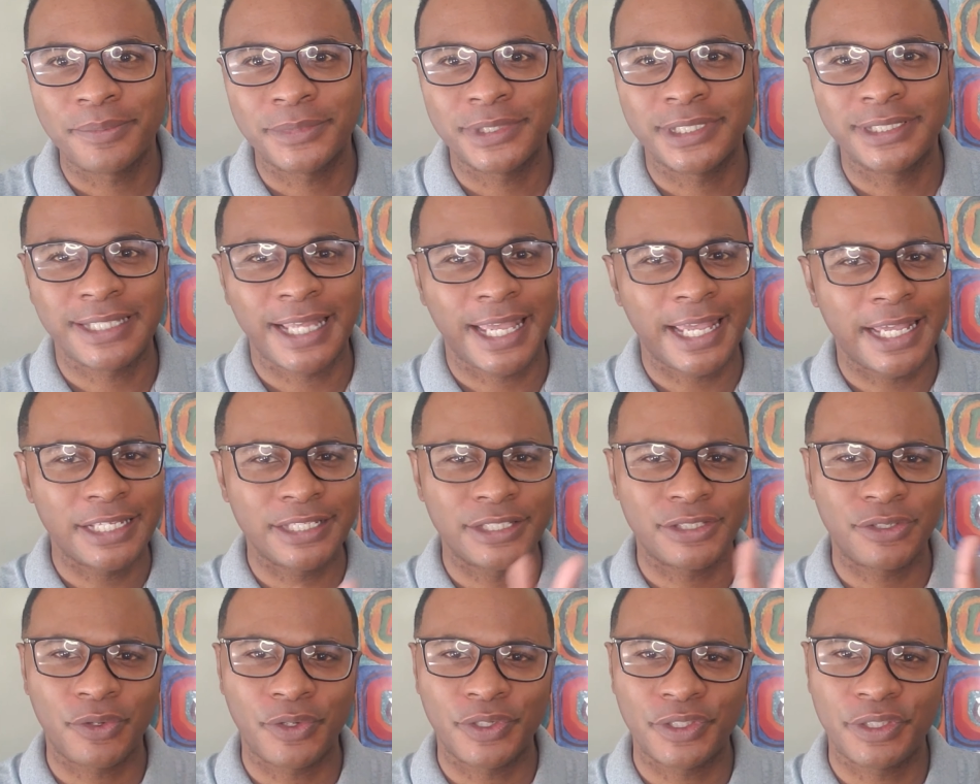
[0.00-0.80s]
Today
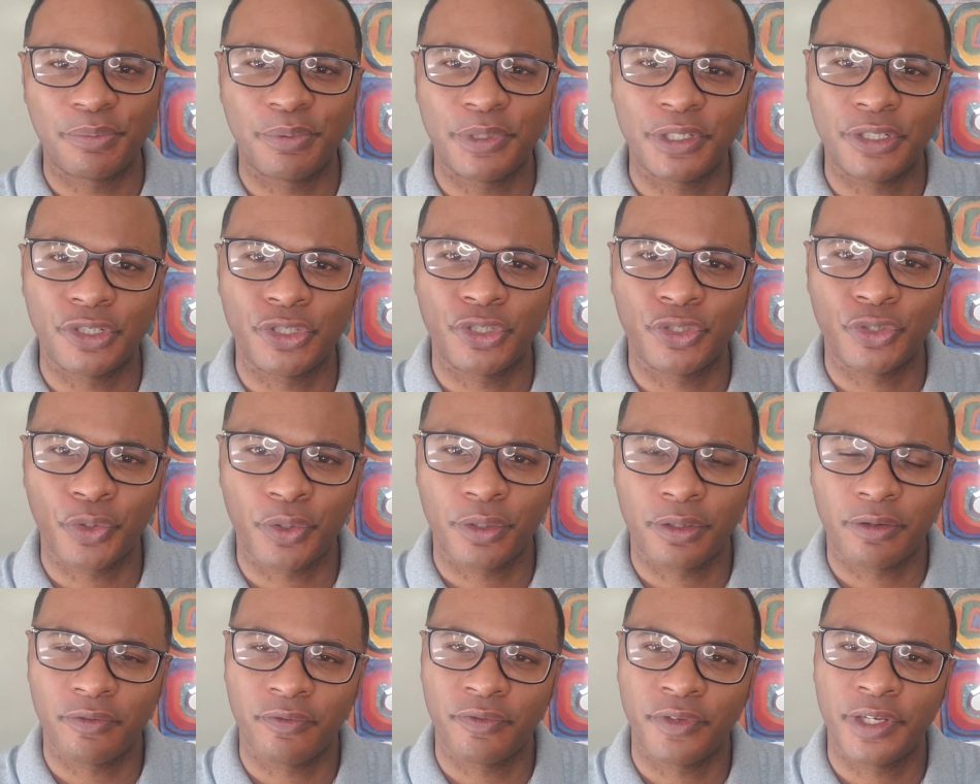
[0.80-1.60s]
is going to be a
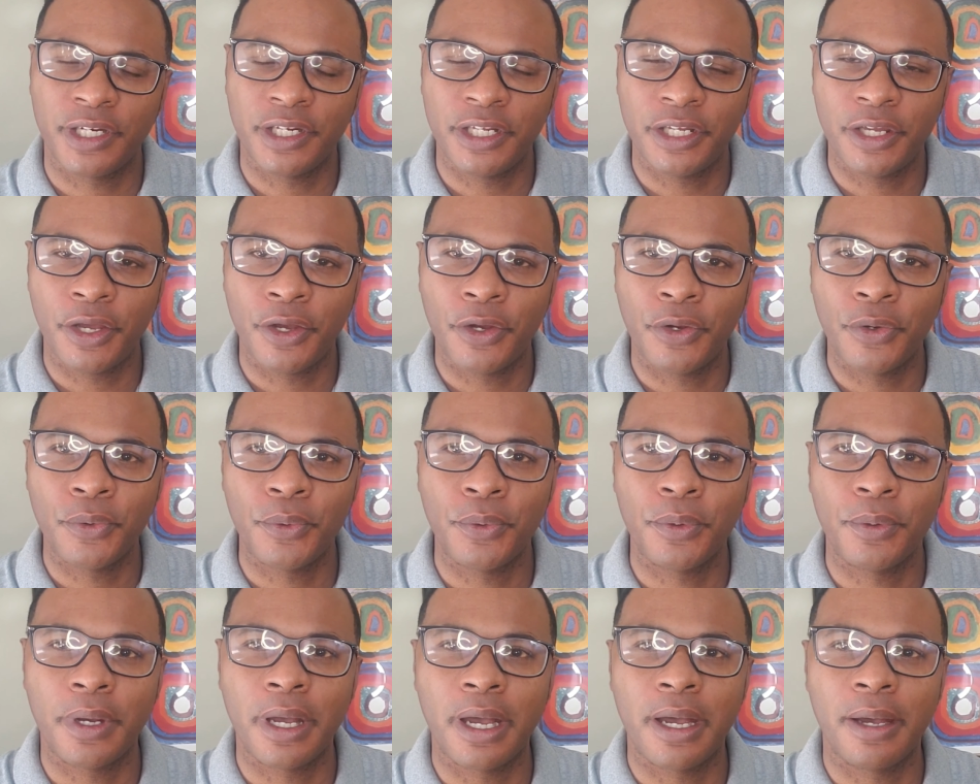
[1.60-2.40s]
shorter video,
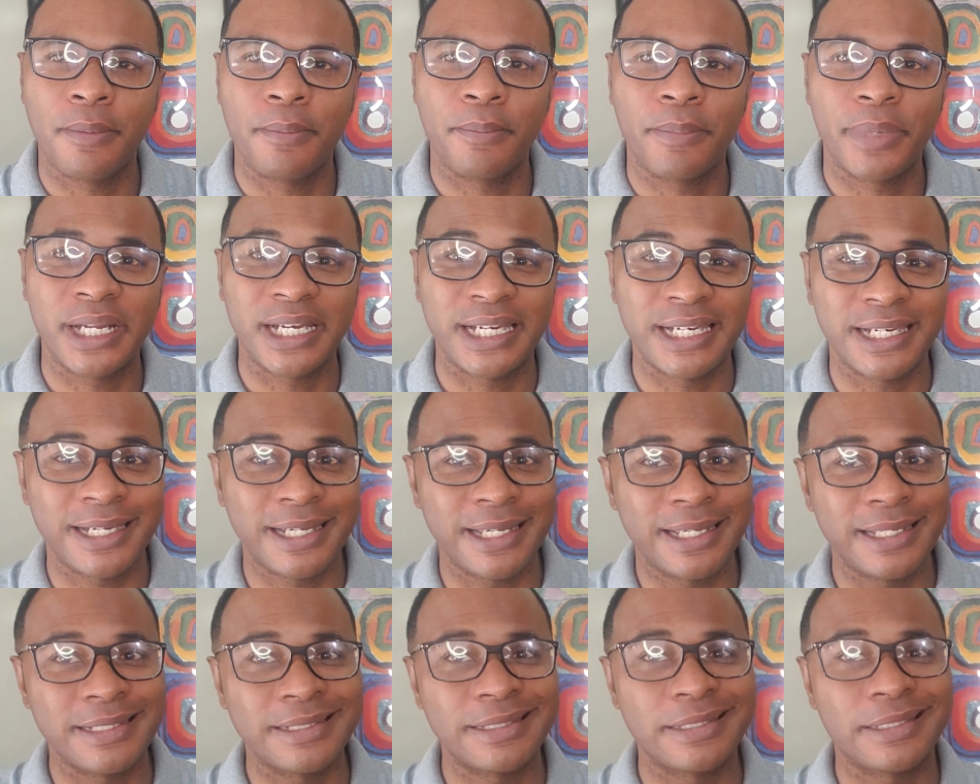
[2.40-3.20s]
but
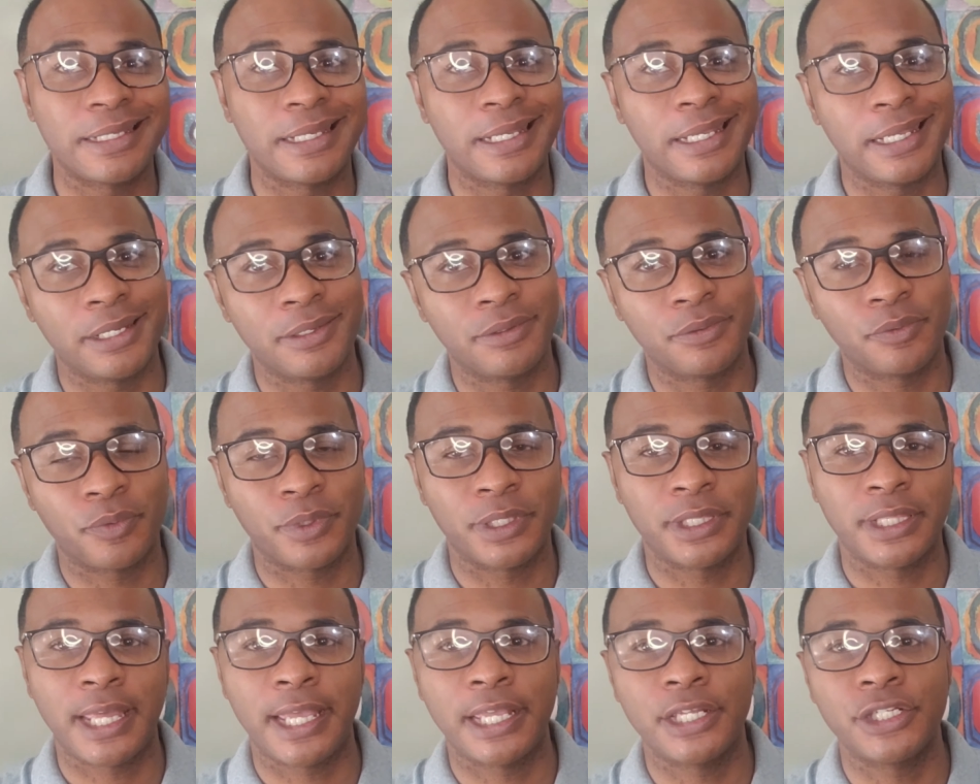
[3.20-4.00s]
it is in
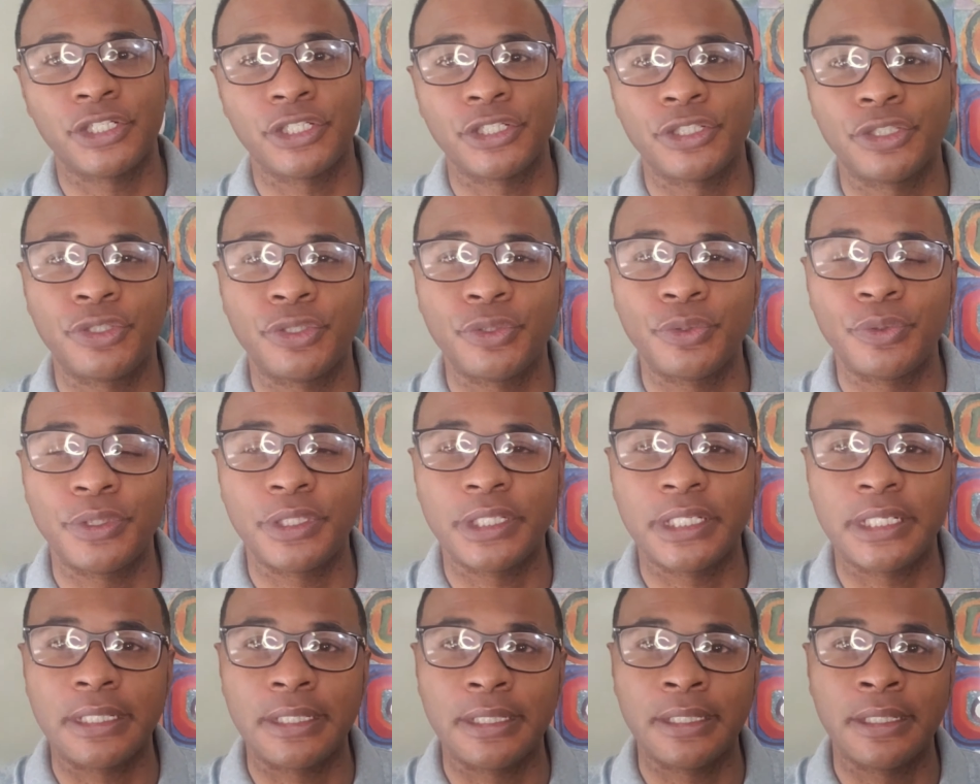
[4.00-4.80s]
relation to
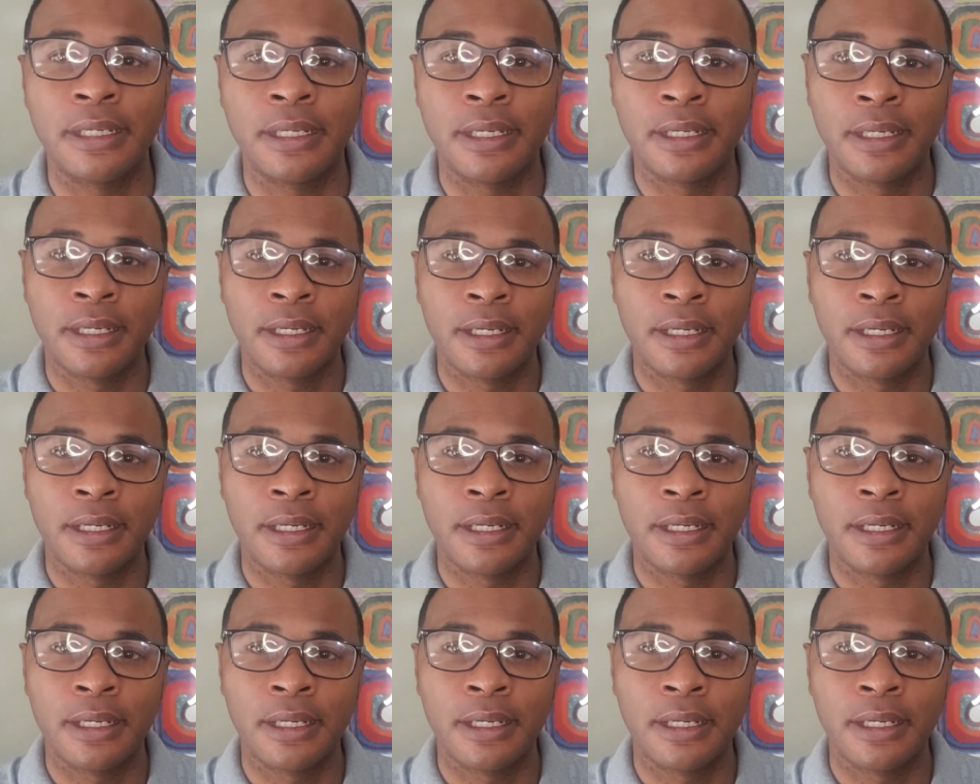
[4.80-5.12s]
the